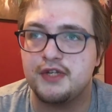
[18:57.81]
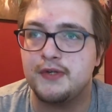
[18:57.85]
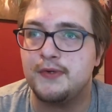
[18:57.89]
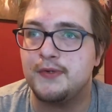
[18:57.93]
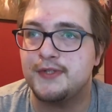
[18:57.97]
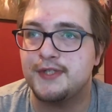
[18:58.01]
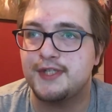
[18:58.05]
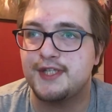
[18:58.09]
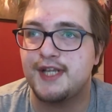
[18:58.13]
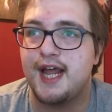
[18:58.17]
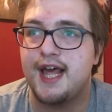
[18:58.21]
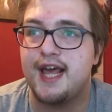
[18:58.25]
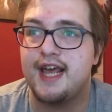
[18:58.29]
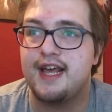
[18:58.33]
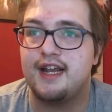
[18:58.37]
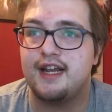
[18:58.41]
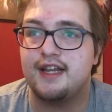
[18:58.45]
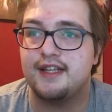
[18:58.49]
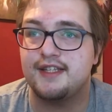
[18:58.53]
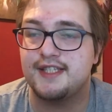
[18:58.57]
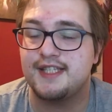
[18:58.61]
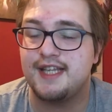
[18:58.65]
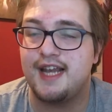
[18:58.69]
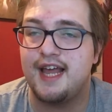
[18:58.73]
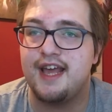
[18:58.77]
two slay-
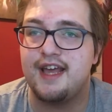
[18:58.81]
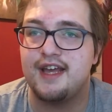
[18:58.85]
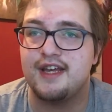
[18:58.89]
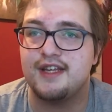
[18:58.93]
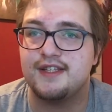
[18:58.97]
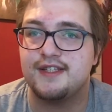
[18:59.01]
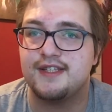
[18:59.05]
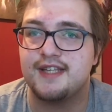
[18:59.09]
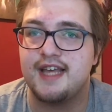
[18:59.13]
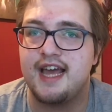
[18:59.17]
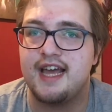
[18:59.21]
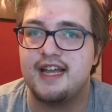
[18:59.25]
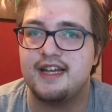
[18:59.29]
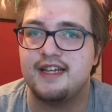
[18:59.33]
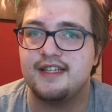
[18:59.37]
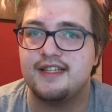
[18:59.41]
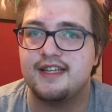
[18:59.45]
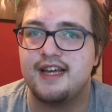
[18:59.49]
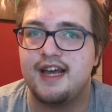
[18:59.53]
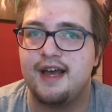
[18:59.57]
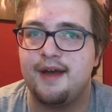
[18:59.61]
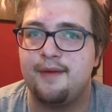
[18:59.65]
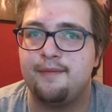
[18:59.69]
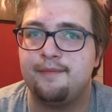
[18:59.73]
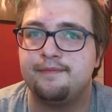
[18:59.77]
slayers, and,
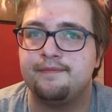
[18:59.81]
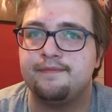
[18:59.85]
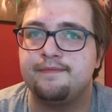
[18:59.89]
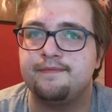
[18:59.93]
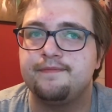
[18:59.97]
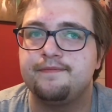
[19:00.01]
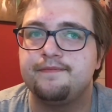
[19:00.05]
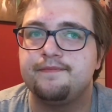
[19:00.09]
um,